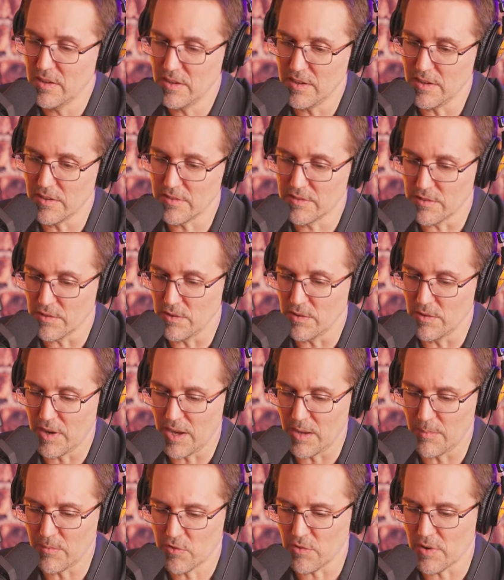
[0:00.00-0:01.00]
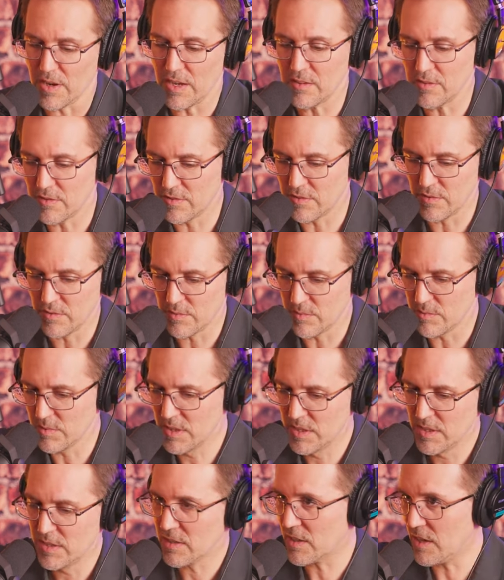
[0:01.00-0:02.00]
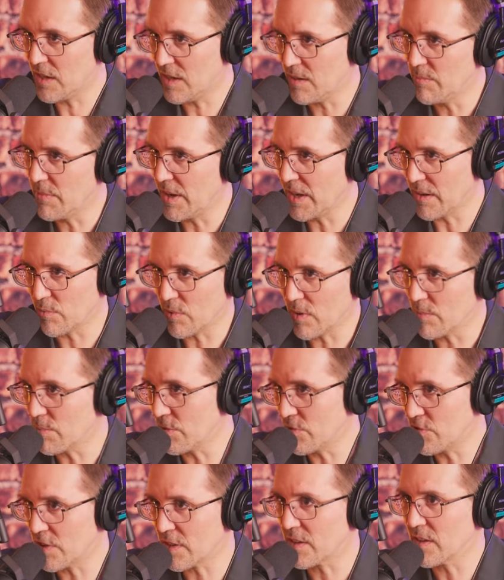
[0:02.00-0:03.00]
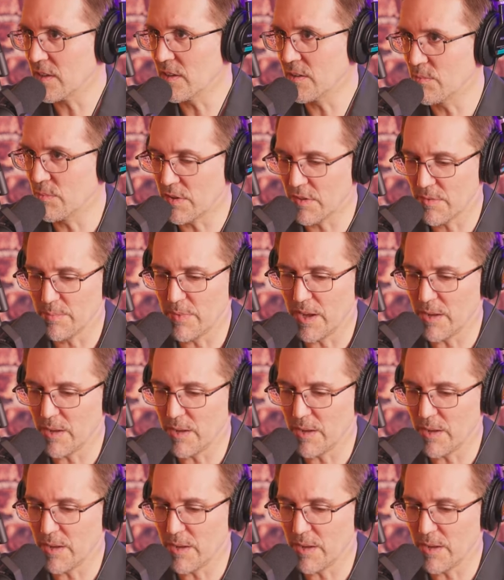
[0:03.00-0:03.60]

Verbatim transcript: Uh, so I'm trying to cut my rubber chicken with right.